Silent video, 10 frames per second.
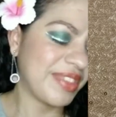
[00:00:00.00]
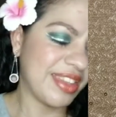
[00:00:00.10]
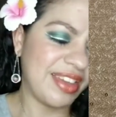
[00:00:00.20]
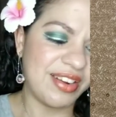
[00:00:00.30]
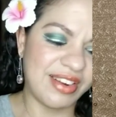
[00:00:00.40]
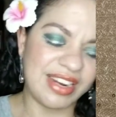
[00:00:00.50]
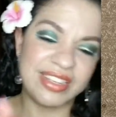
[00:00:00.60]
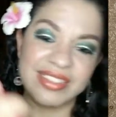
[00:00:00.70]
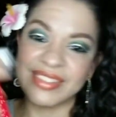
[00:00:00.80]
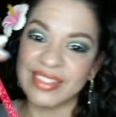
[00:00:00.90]
All right,
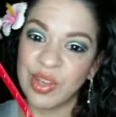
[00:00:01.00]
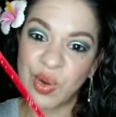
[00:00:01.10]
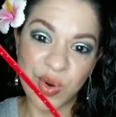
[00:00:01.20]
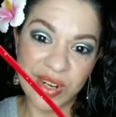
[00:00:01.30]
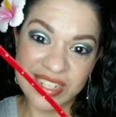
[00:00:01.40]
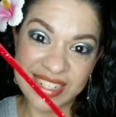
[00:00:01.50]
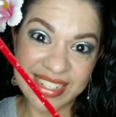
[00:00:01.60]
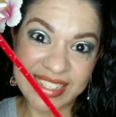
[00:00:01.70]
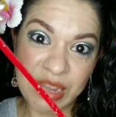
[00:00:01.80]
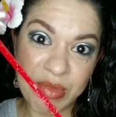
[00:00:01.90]

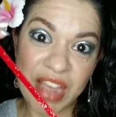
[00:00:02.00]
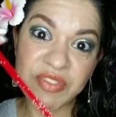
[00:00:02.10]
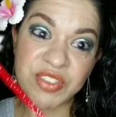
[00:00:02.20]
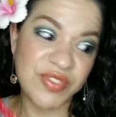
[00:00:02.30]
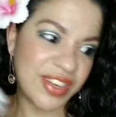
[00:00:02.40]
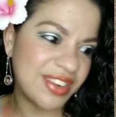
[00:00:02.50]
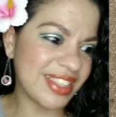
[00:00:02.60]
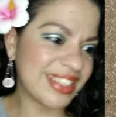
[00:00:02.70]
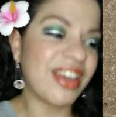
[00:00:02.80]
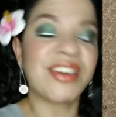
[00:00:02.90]
gorgeous. I'm gonna have to figure
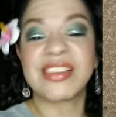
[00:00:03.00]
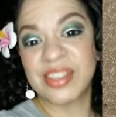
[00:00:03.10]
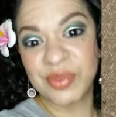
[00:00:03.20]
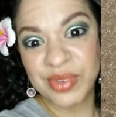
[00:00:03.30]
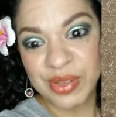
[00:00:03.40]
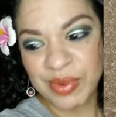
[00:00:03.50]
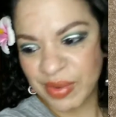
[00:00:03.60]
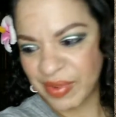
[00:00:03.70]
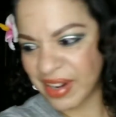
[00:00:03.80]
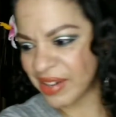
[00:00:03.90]
this out because I really wanna
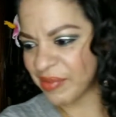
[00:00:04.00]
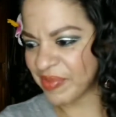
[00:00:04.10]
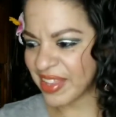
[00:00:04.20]
wear it.